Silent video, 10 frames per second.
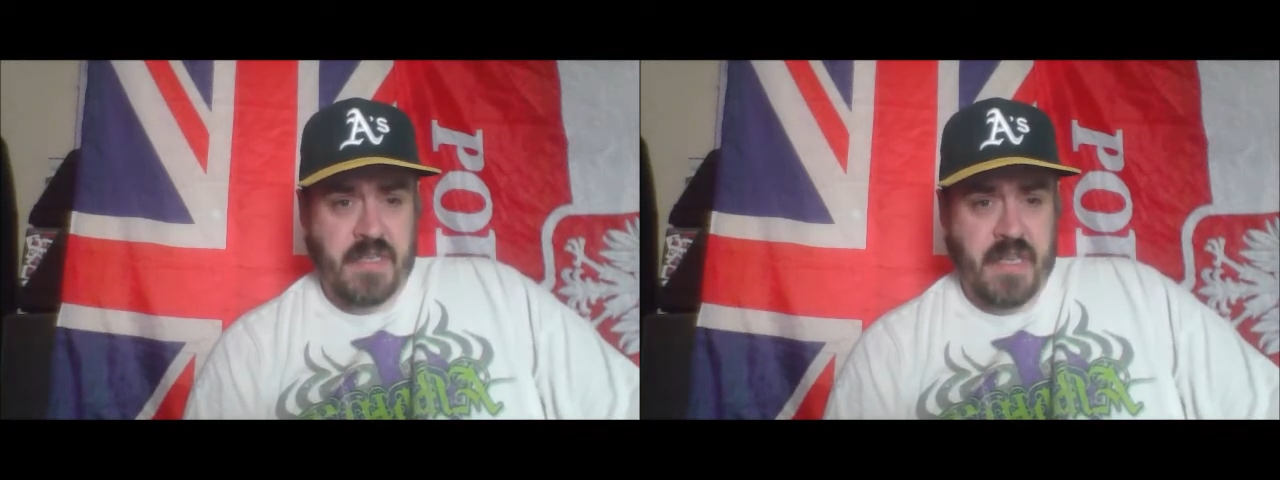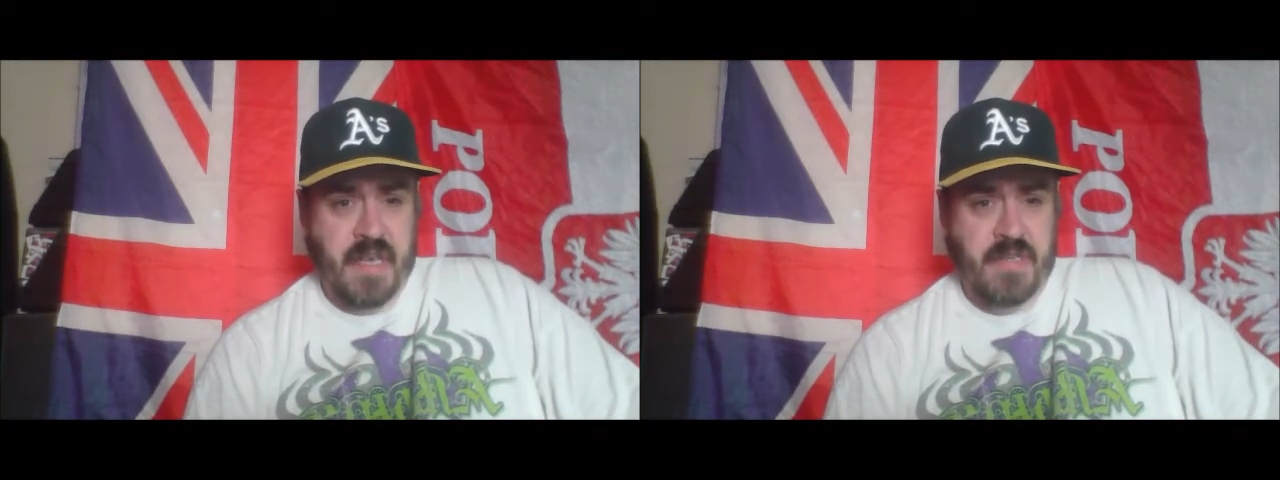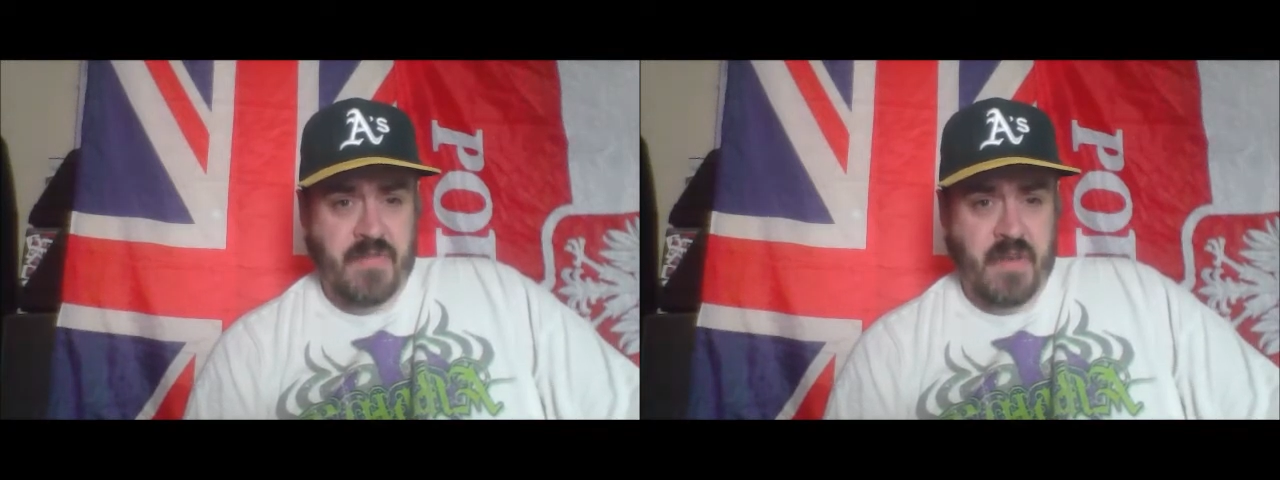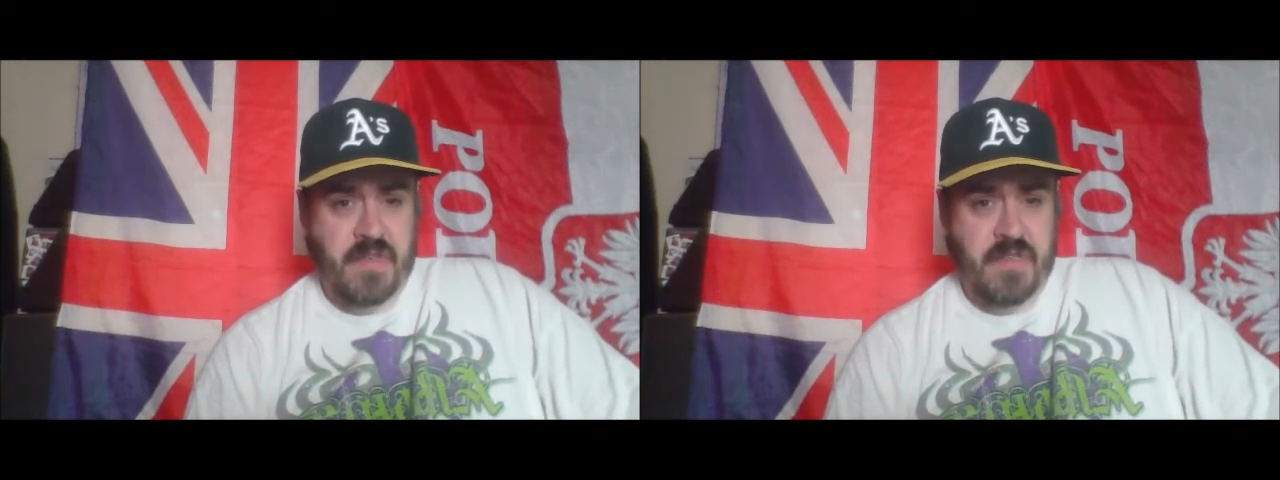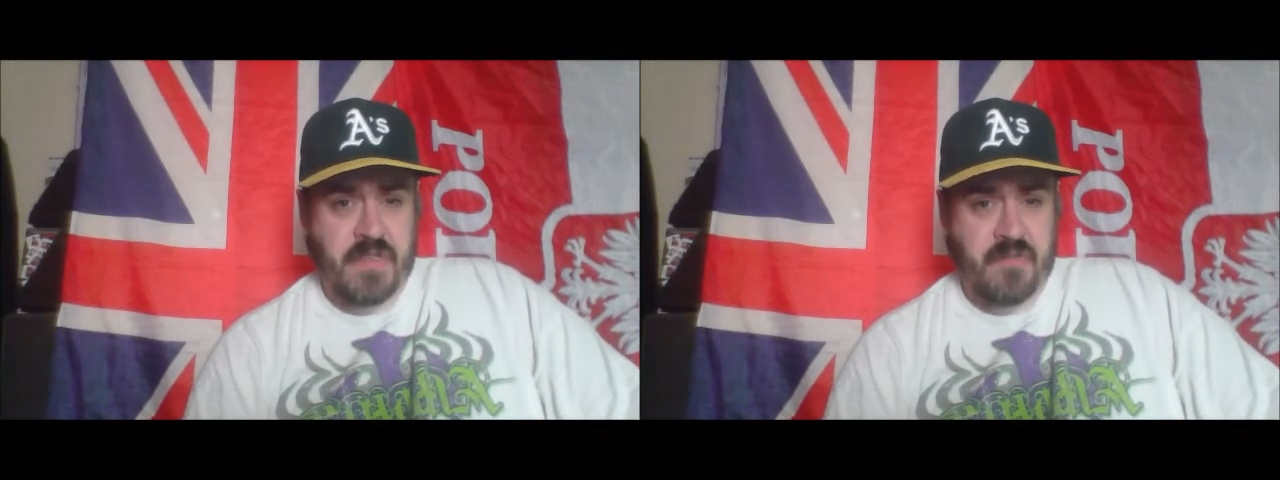Styles
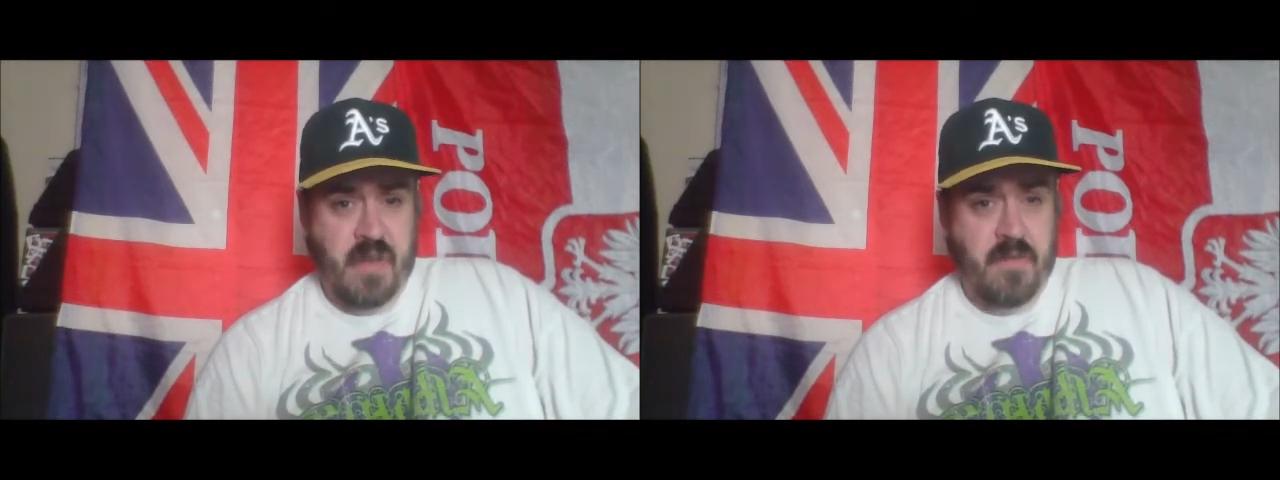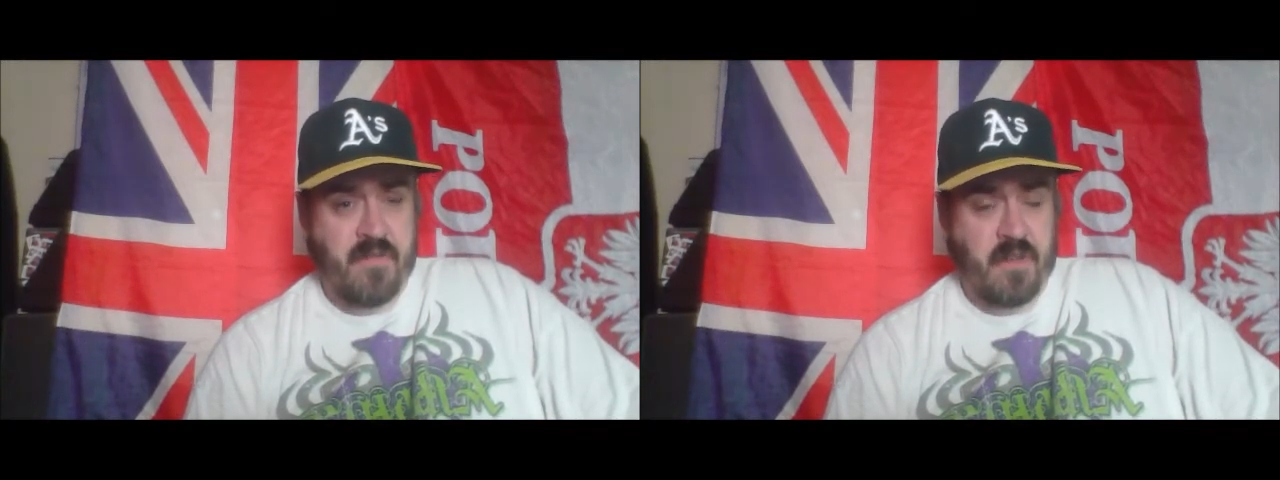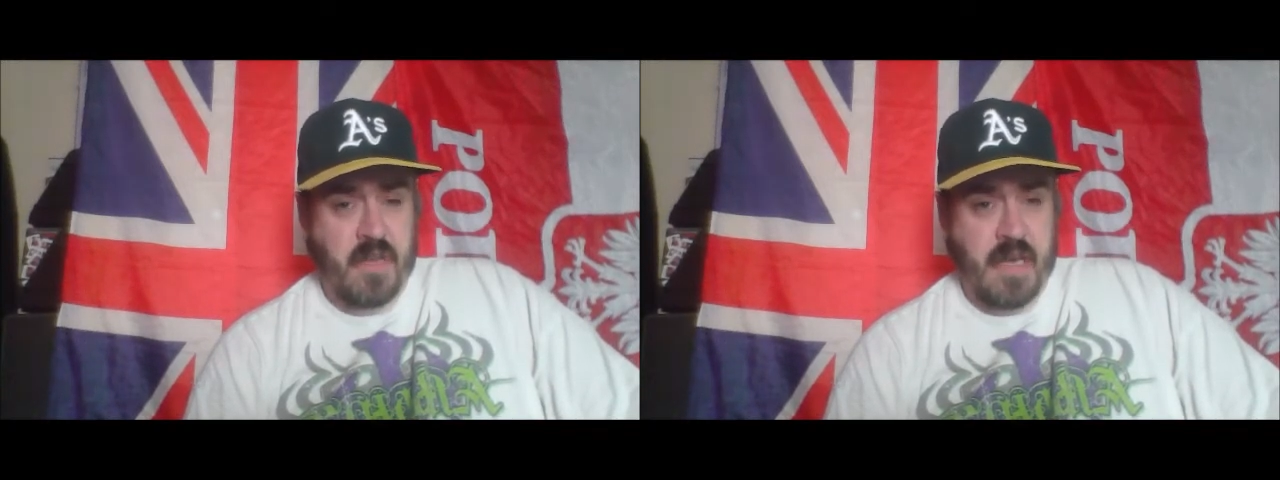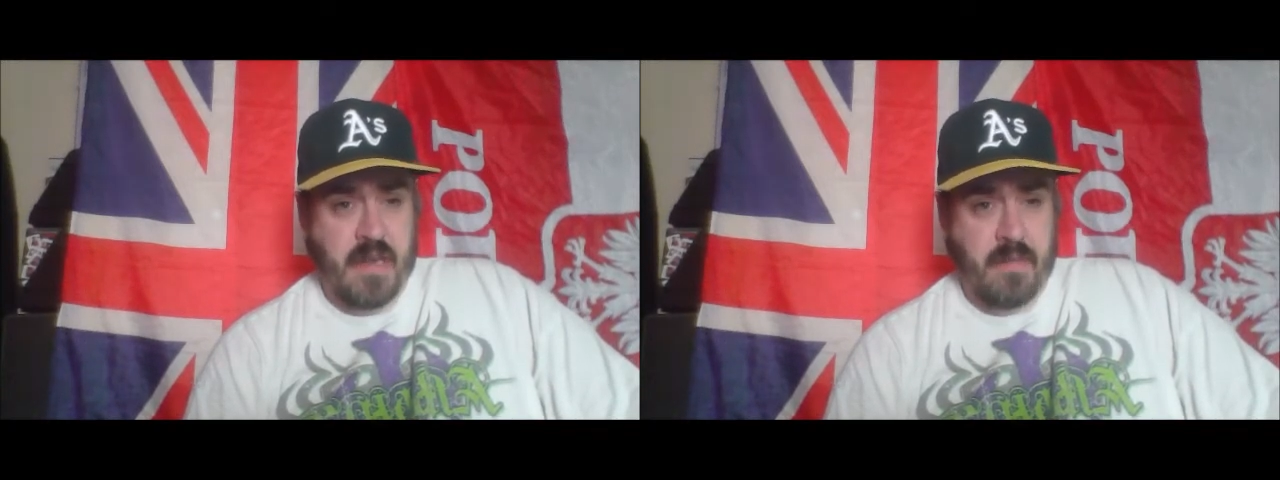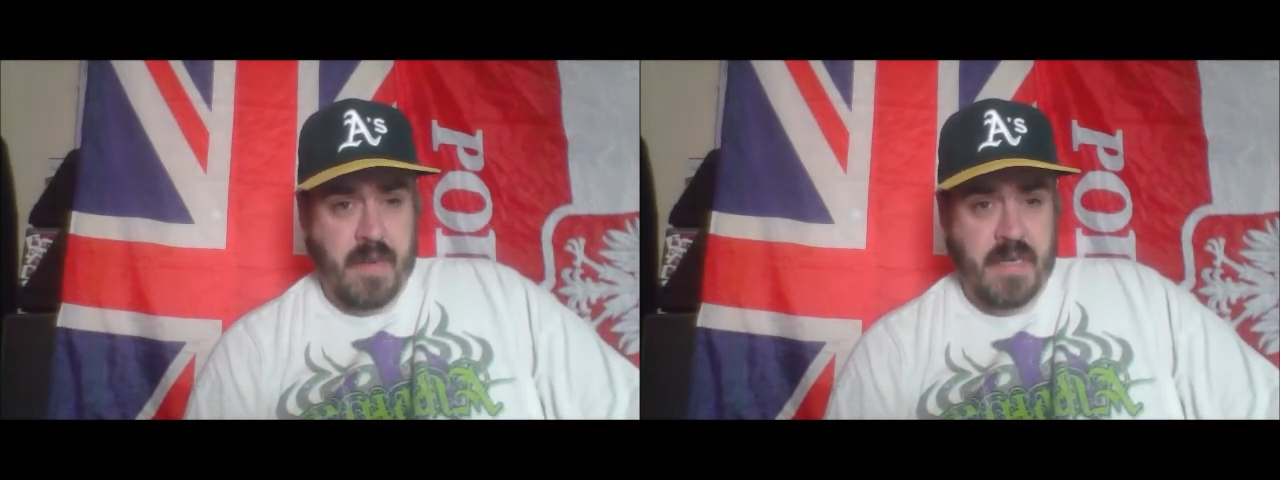versus Raven
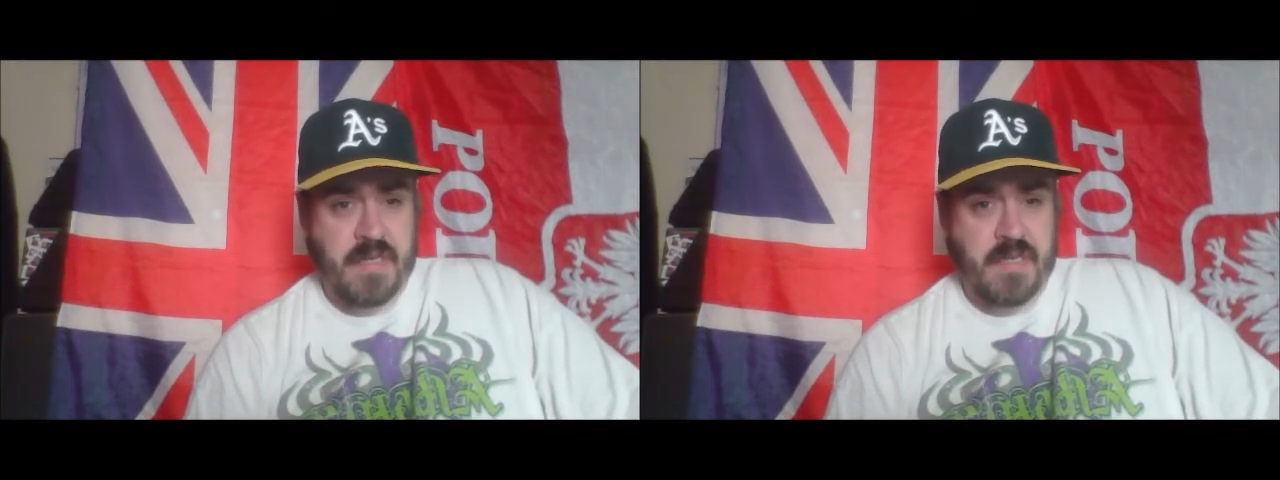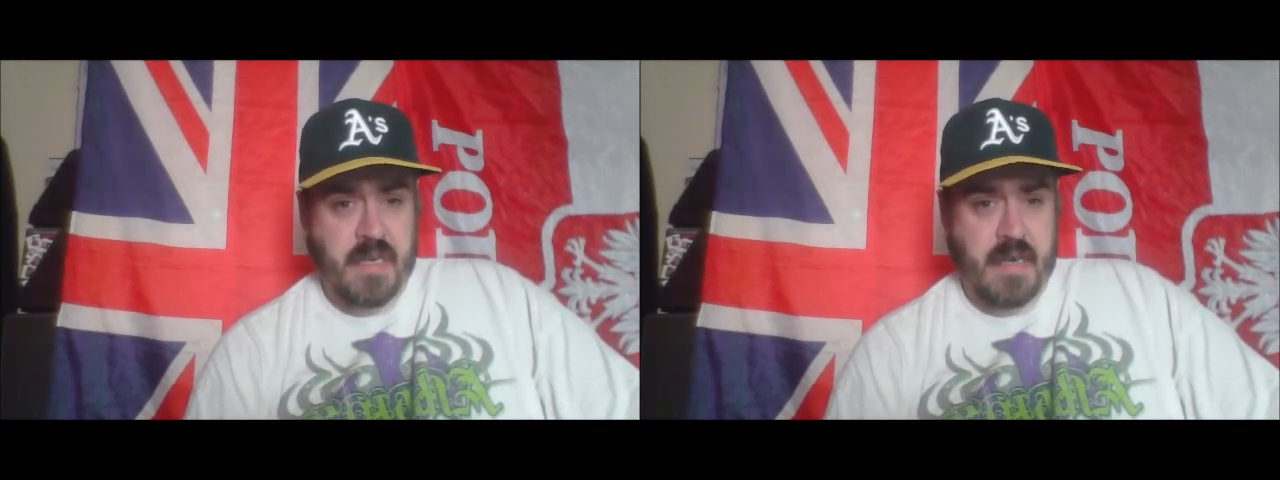and Abyss,